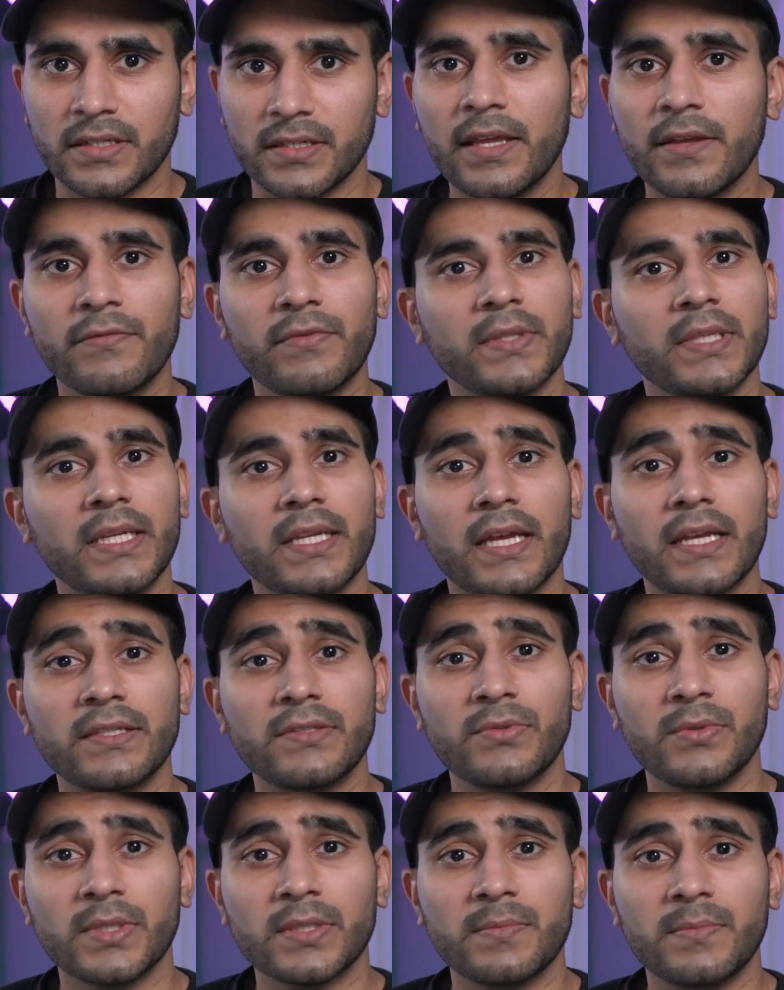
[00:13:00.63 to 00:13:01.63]
Thankfully it has
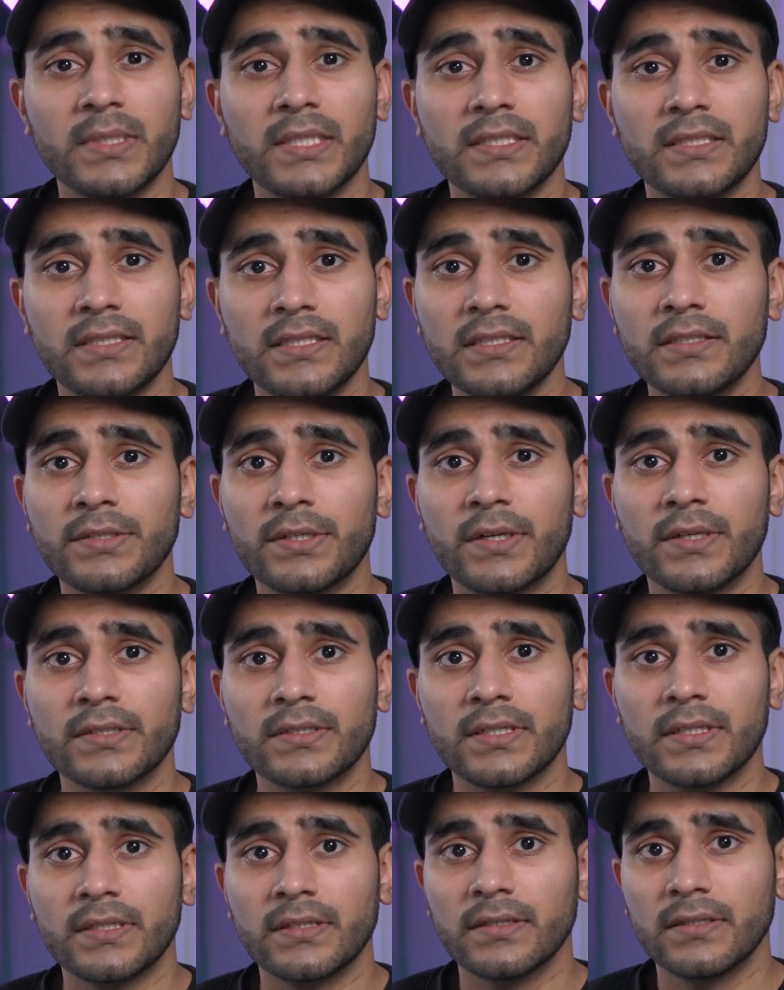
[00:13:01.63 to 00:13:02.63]
USB-C
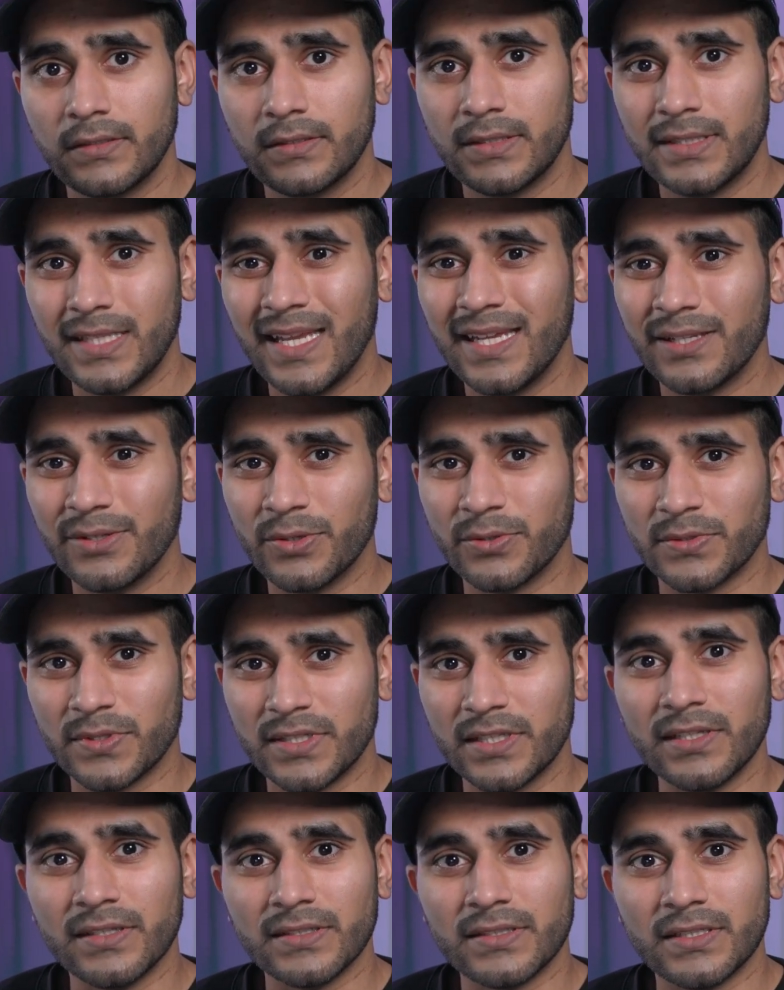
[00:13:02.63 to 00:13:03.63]
charging. Take note,
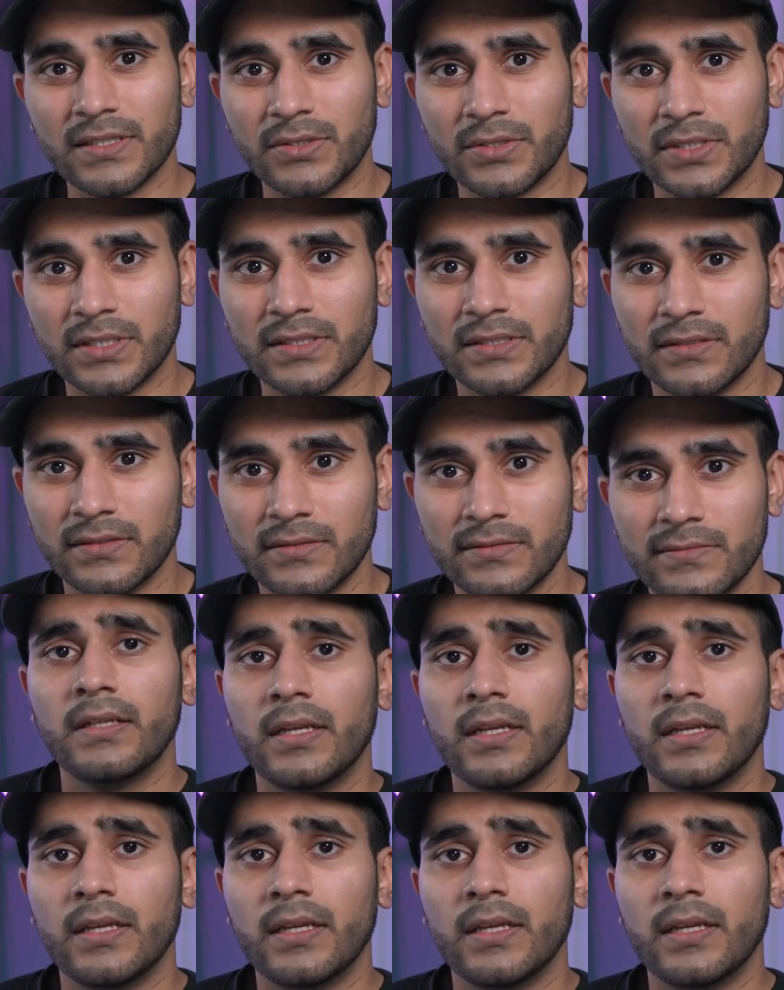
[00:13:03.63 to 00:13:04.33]
SteelSeries.